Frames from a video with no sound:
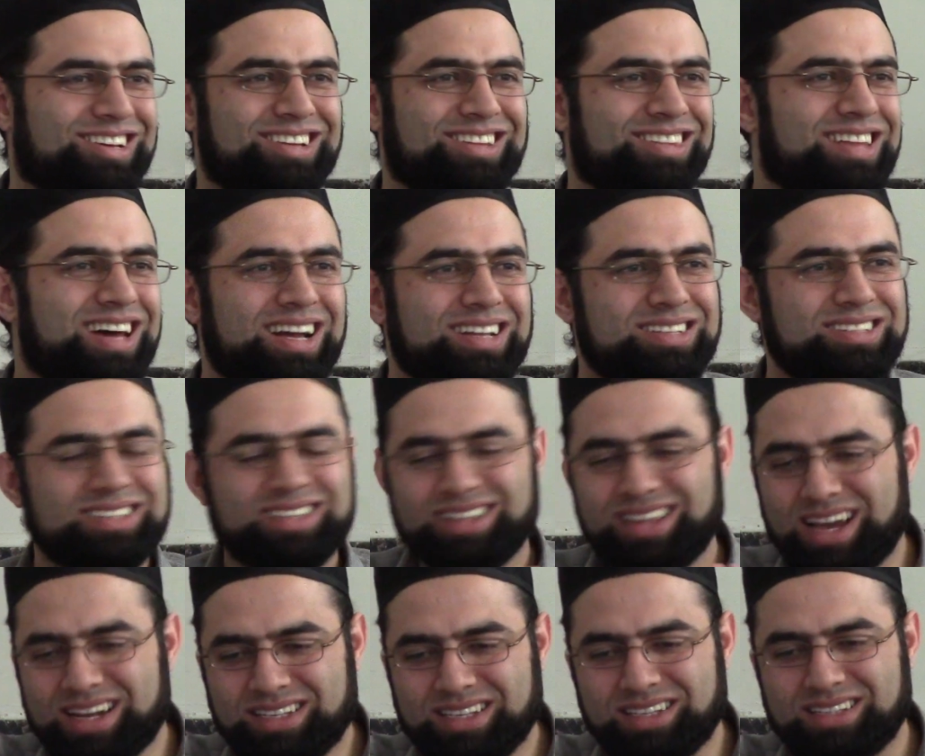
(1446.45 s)

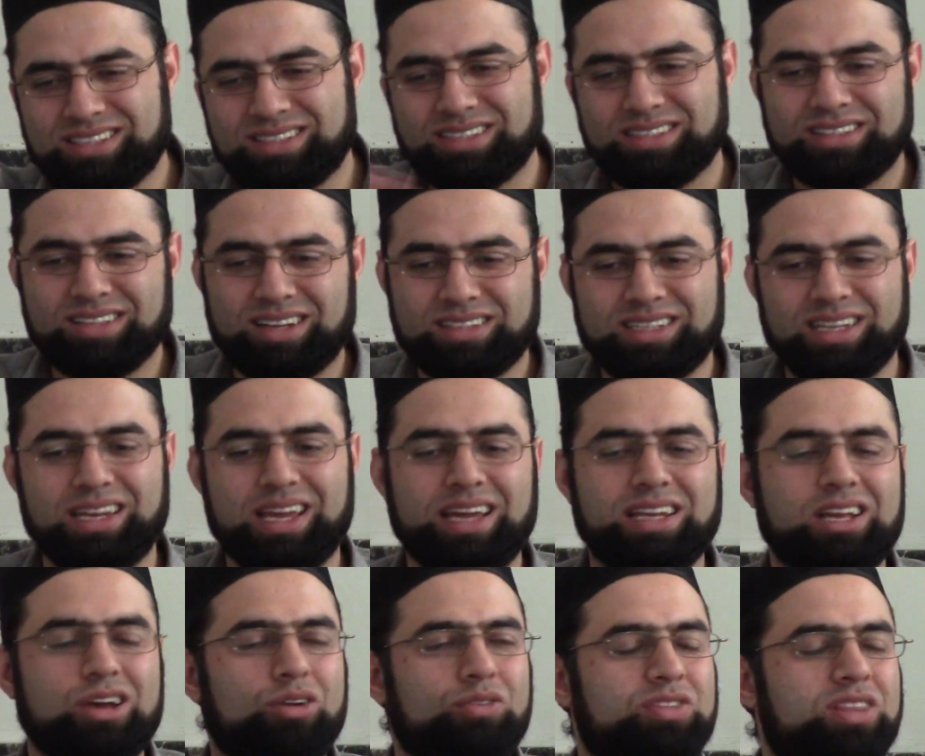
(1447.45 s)
That is not in
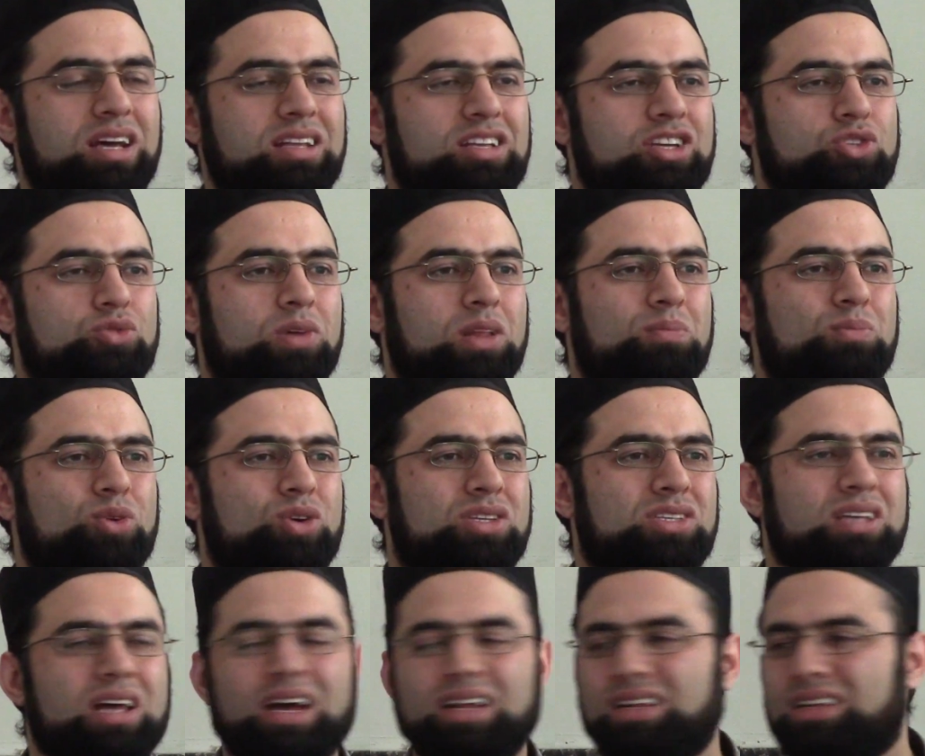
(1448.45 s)
any of the tajweed books
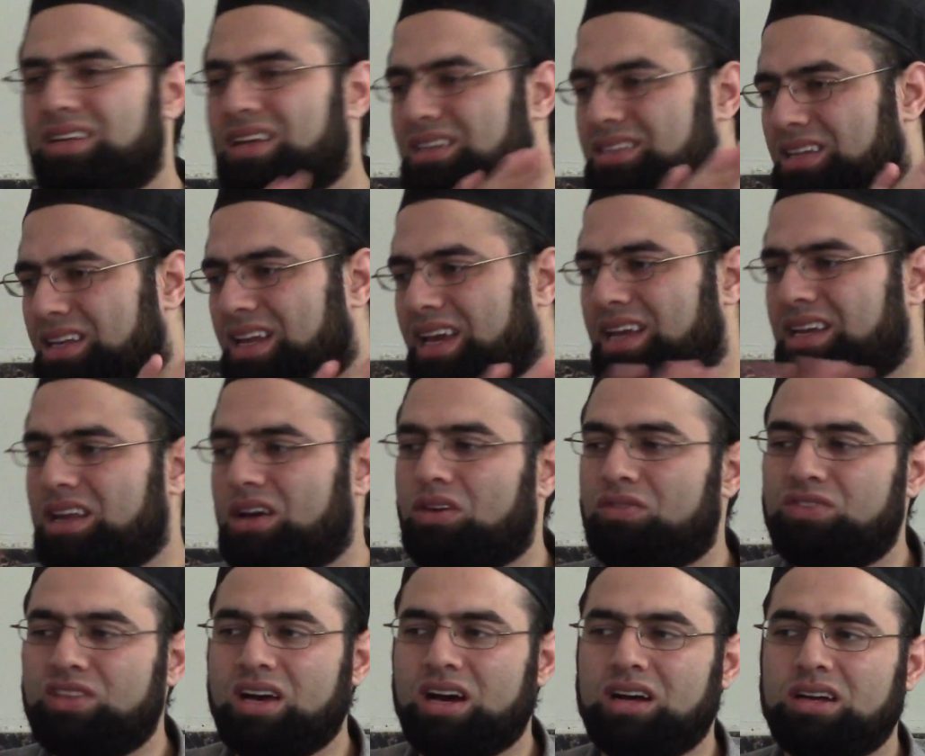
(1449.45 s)
and not in any
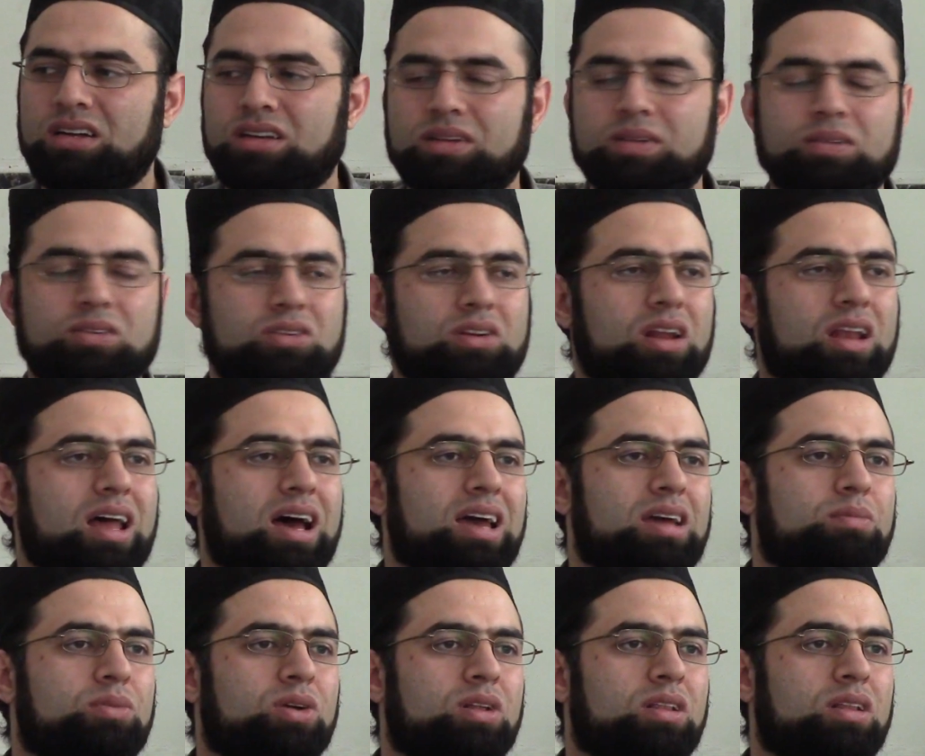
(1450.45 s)
of the
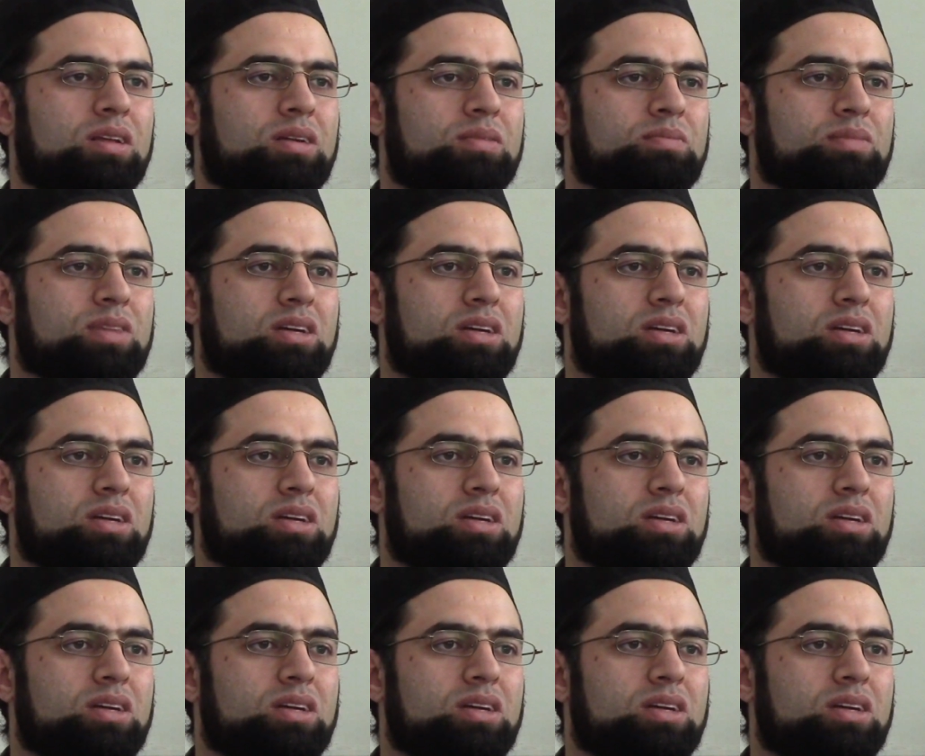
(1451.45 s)
reliable